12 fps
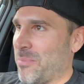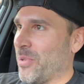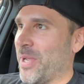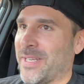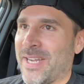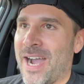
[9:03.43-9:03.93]
They
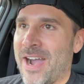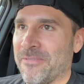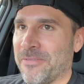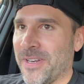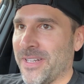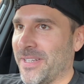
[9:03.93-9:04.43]
played
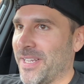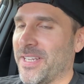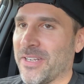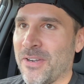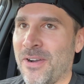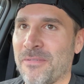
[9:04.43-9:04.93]

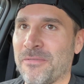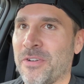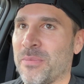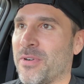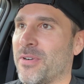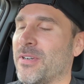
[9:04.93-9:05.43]
confidently and
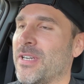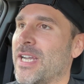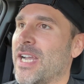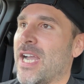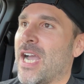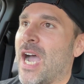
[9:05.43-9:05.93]
comfortable.
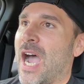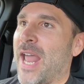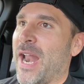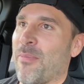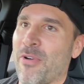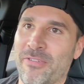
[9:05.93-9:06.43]

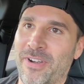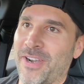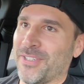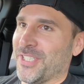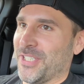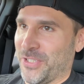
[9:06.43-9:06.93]
And I'm over
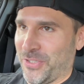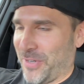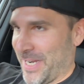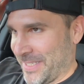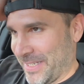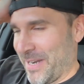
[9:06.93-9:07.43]
here just
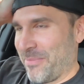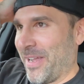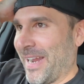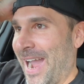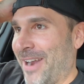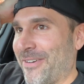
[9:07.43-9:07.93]
stressing. I'm
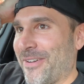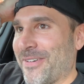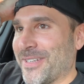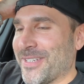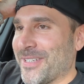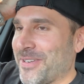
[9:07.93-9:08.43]
like, I don't know
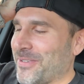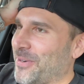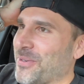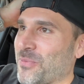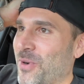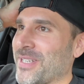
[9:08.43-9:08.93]
what to do.
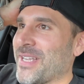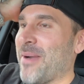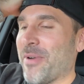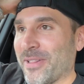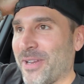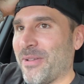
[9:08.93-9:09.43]
There was one
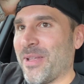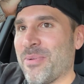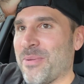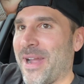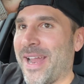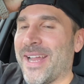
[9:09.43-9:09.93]
time I literally
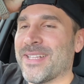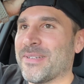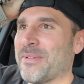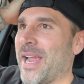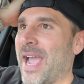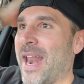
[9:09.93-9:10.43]
put my hands
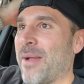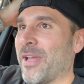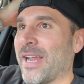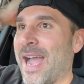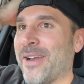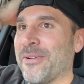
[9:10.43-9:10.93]
on my head. I'm
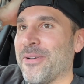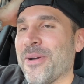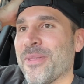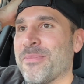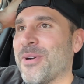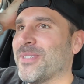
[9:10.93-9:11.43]
like, I don't
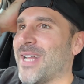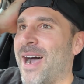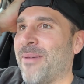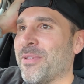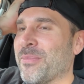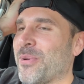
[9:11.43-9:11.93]
know the most
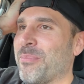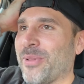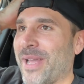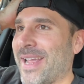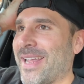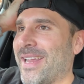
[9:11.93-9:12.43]
optimal
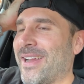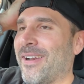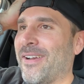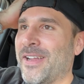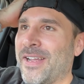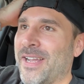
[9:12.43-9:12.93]
play here.